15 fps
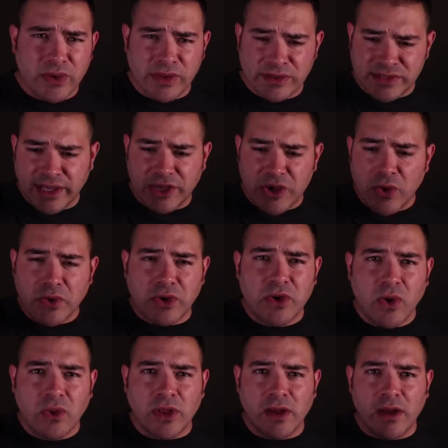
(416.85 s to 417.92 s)
his like
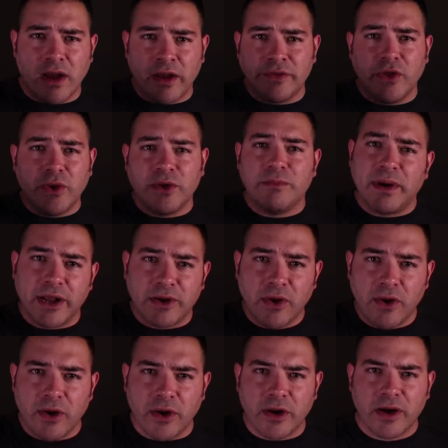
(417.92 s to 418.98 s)
Coca-Cola on the hood of my
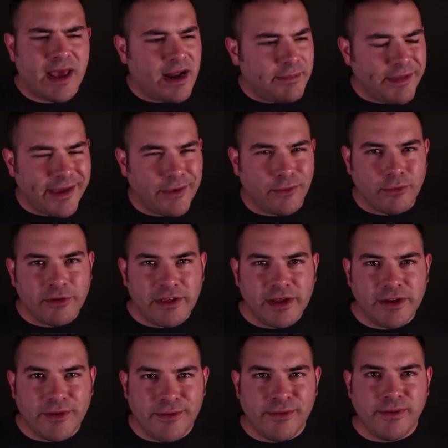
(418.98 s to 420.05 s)
car. And I'm like, really,
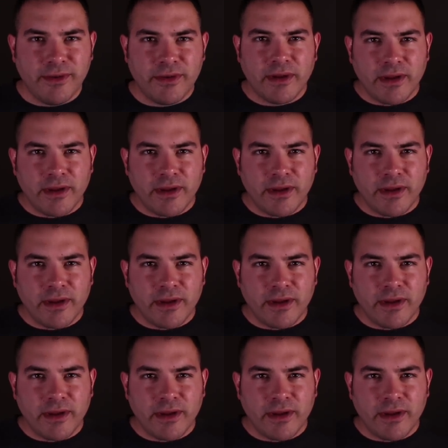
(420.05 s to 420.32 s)
dude?